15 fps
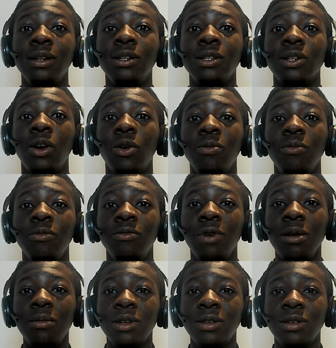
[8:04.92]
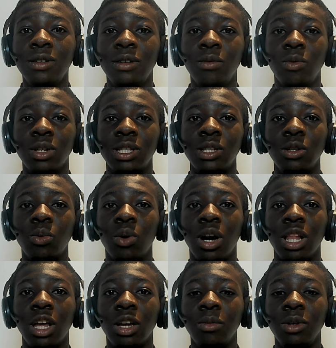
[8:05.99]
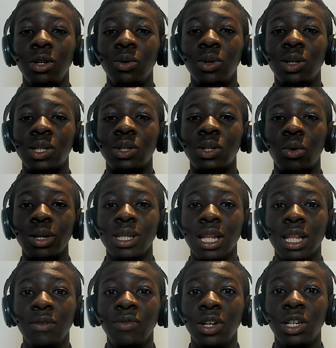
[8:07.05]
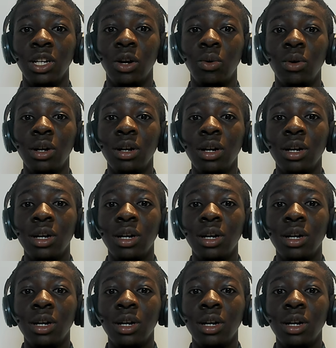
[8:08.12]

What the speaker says: So maybe once in a while I could be doing a storytelling video.